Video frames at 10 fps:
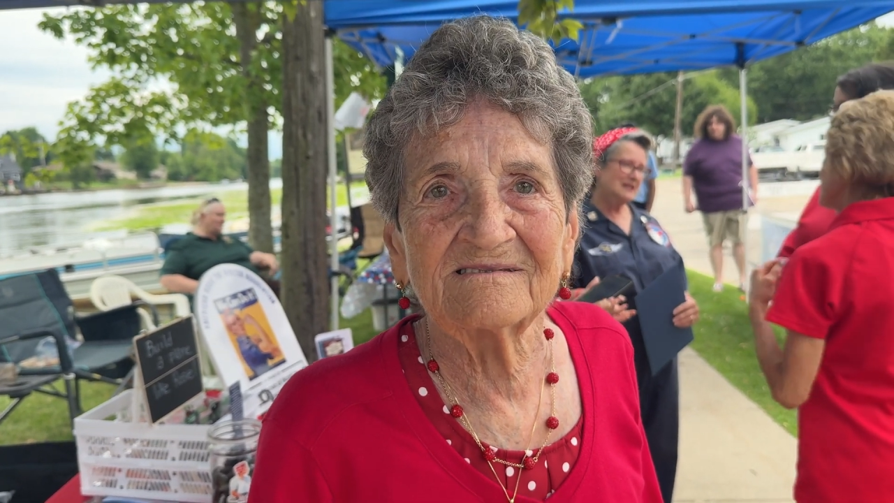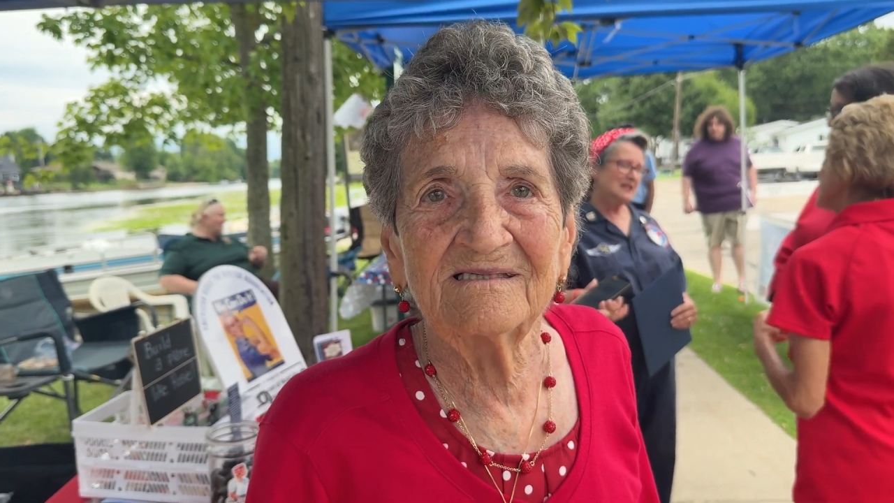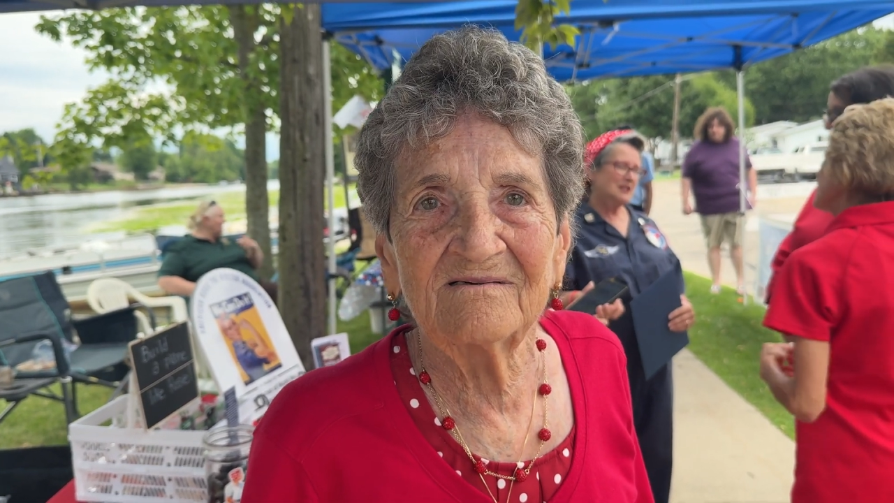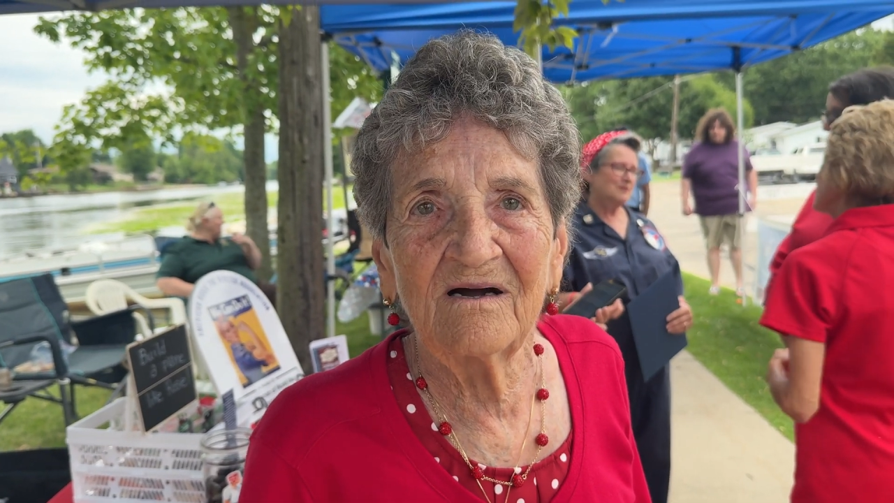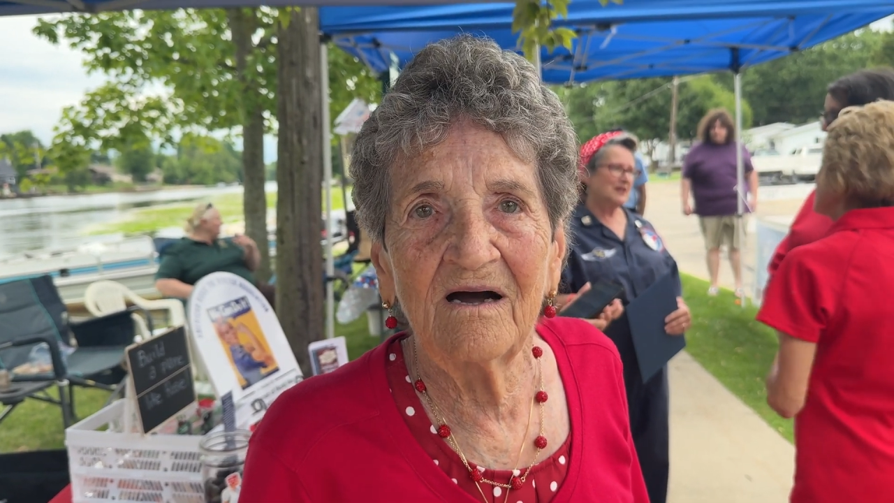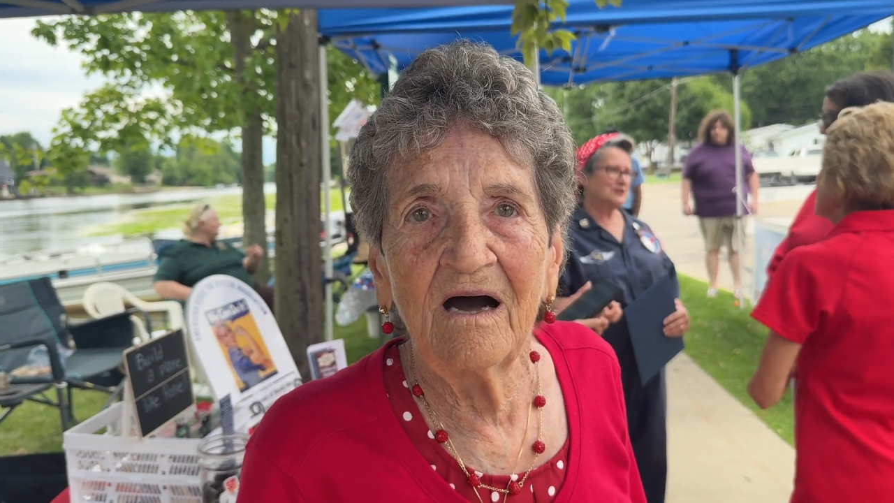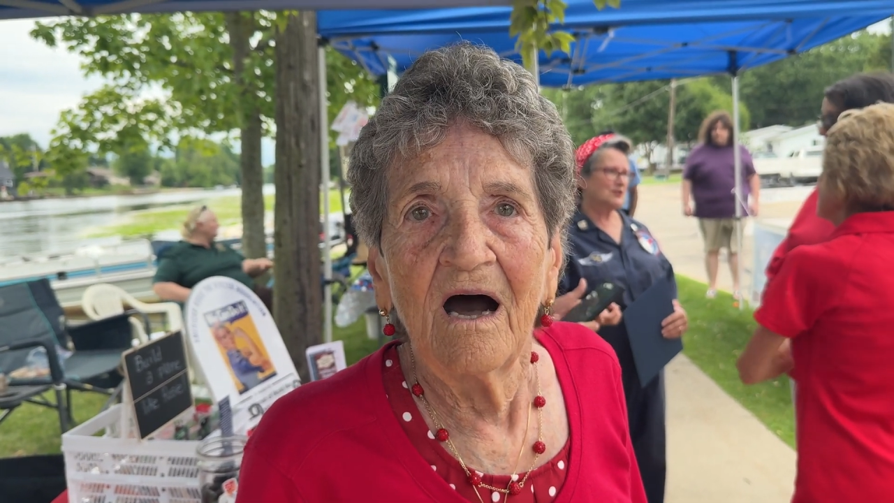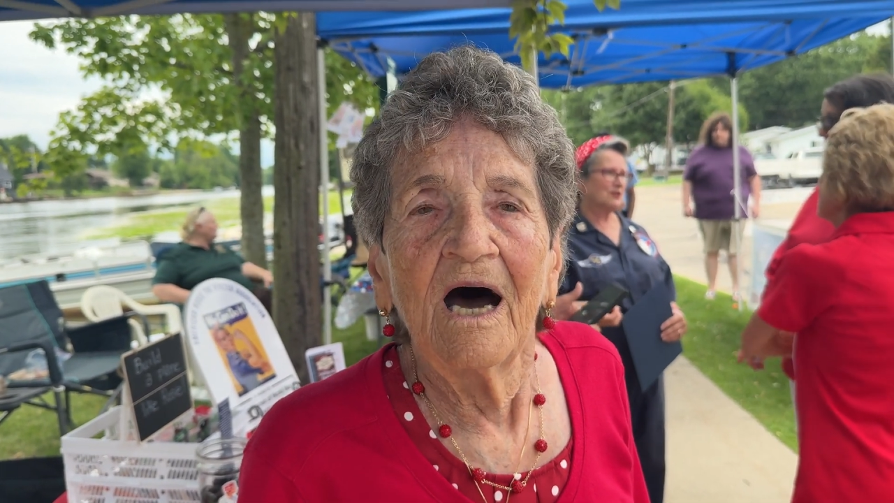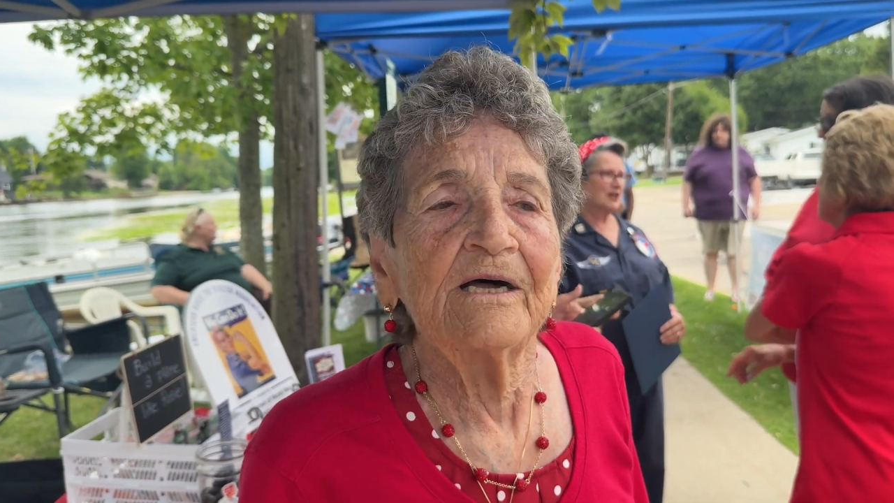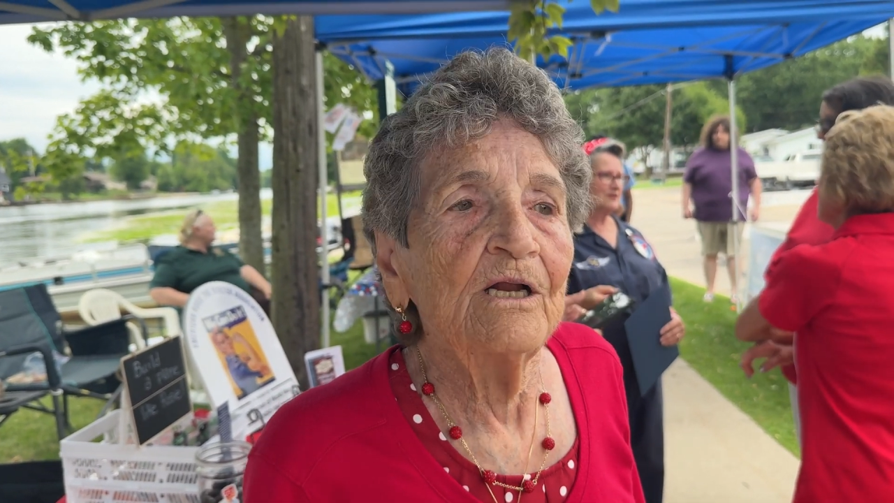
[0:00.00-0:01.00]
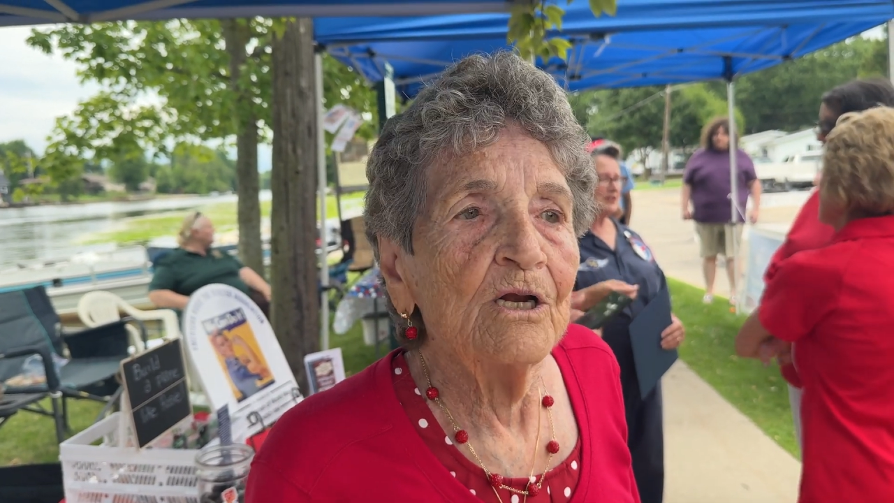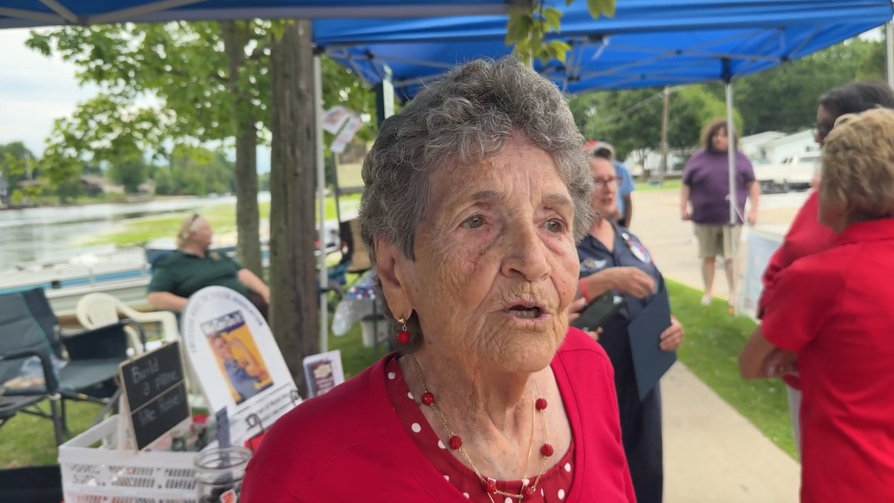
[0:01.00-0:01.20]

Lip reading: you to do this,